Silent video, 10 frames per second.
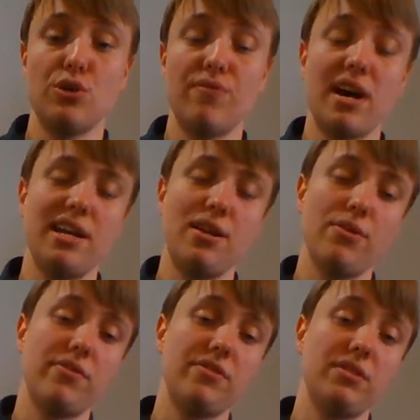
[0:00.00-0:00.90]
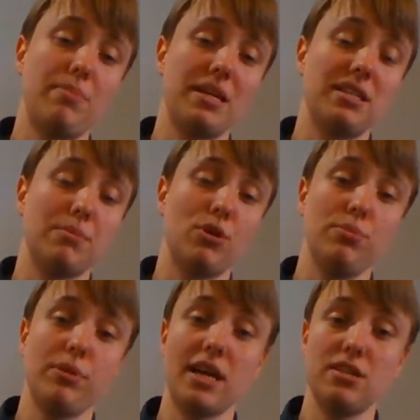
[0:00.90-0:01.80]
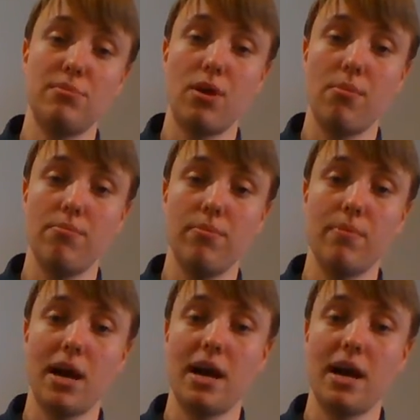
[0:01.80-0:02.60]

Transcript: So if I know that this is a basic multiplication problem,